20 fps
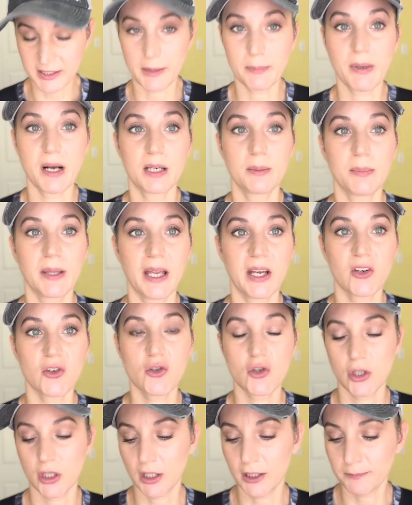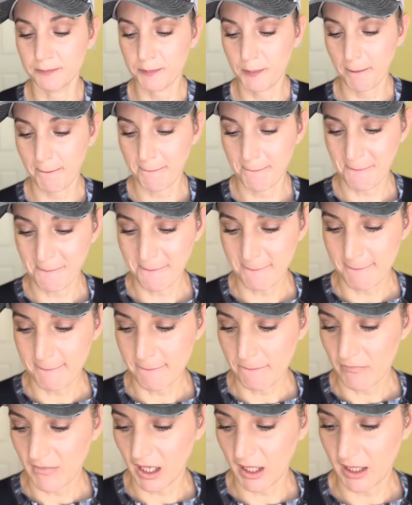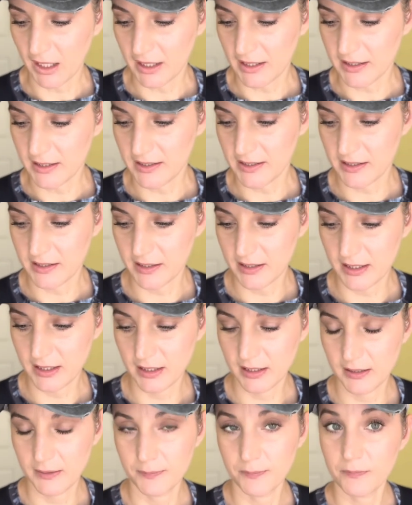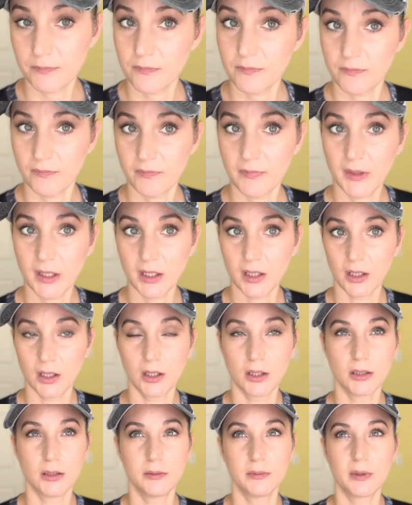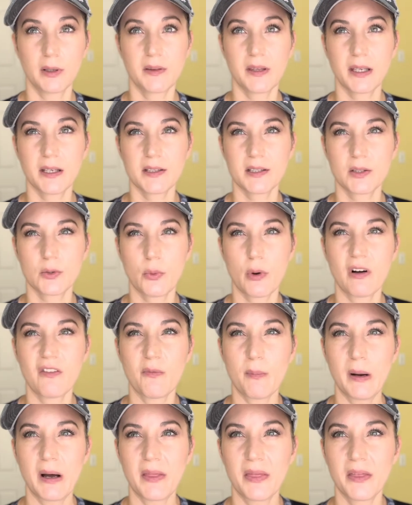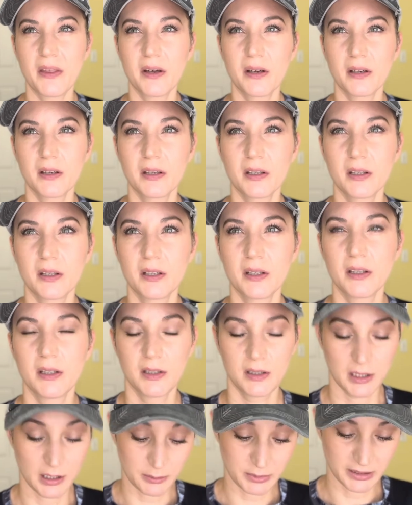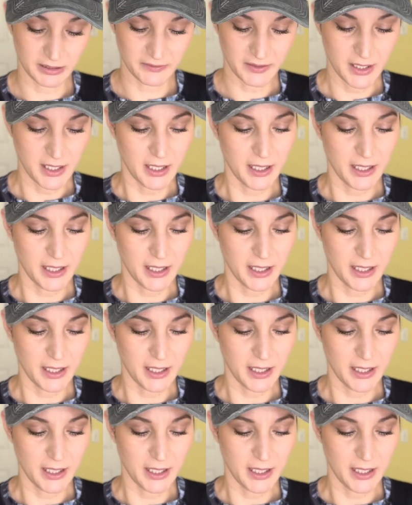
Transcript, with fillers: I bought them last year, and this is I think it's 12-month, I believe.